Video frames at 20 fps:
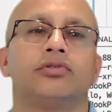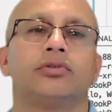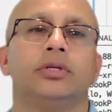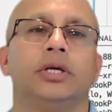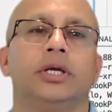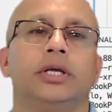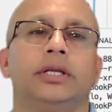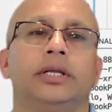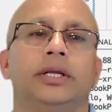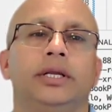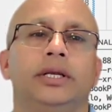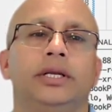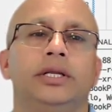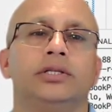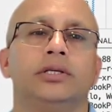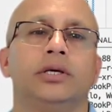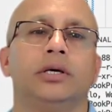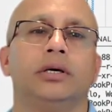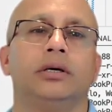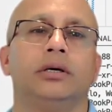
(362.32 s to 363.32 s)
it
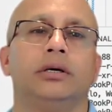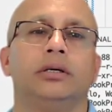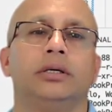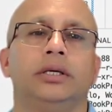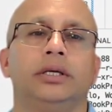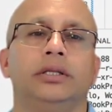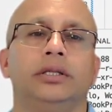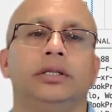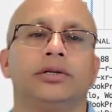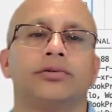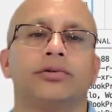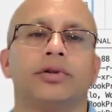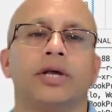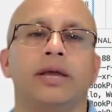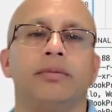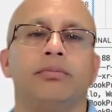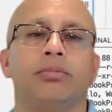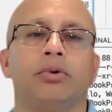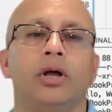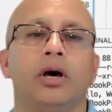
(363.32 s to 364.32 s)
is in the
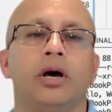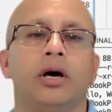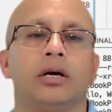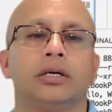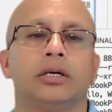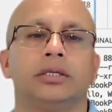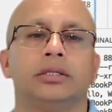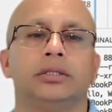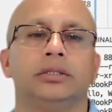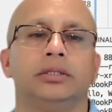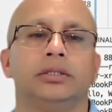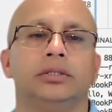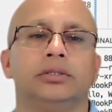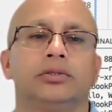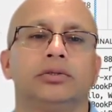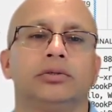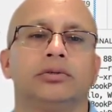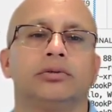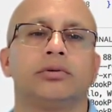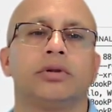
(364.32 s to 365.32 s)
try block,
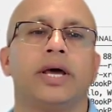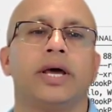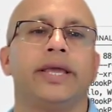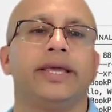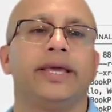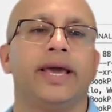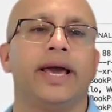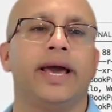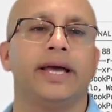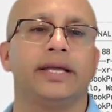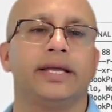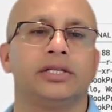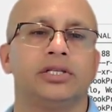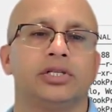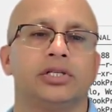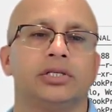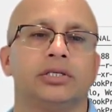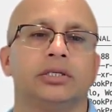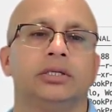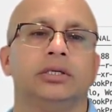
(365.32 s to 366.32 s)
so try
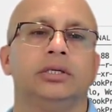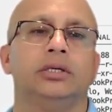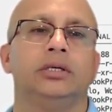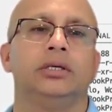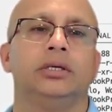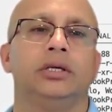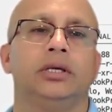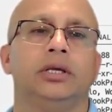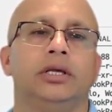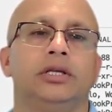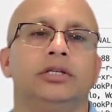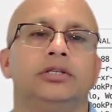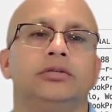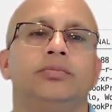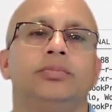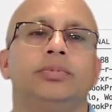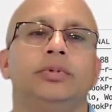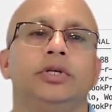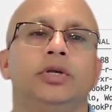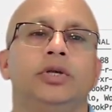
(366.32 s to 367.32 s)
catch
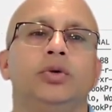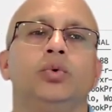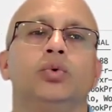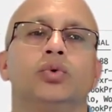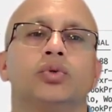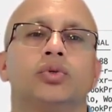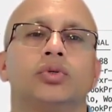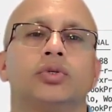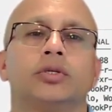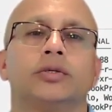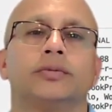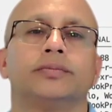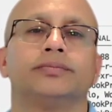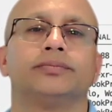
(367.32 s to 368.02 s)
is used.